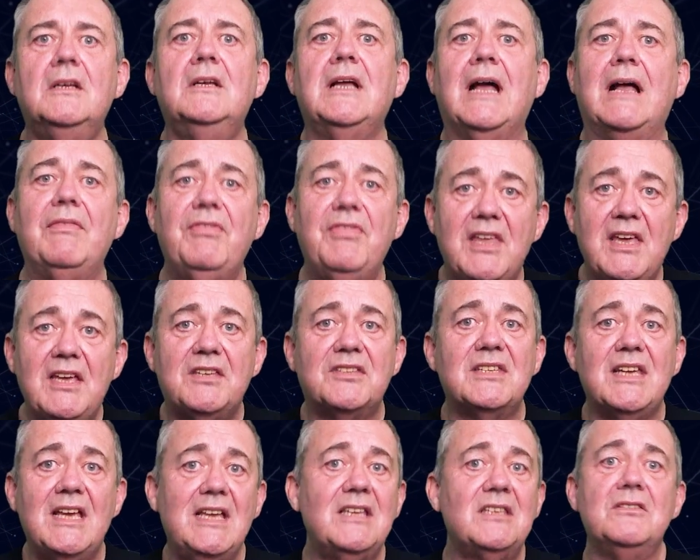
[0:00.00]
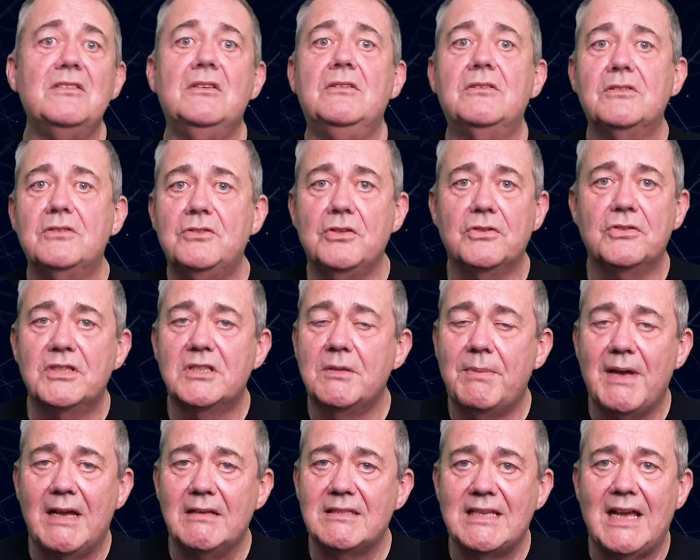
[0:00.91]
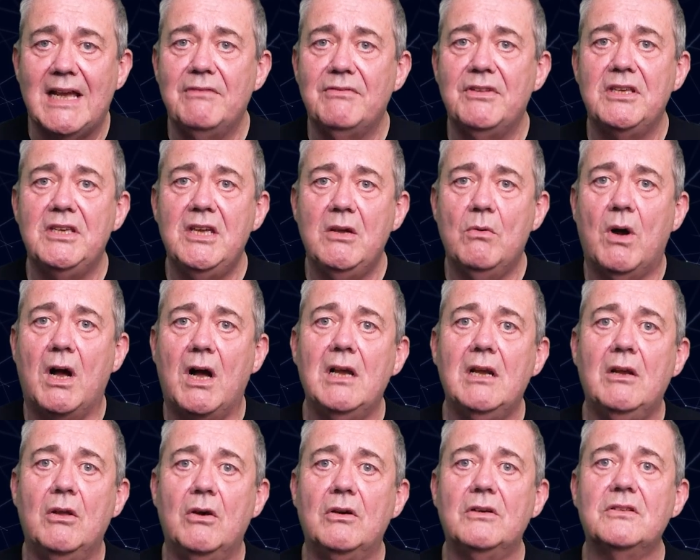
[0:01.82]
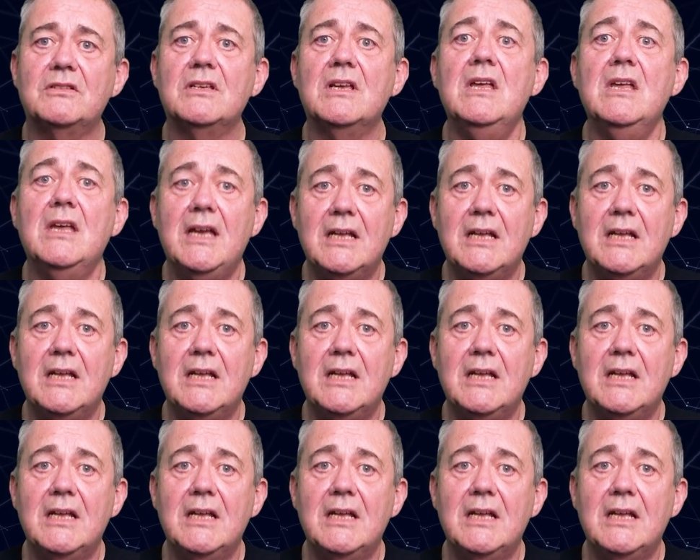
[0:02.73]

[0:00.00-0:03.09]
And this isn't just about how the UI looks,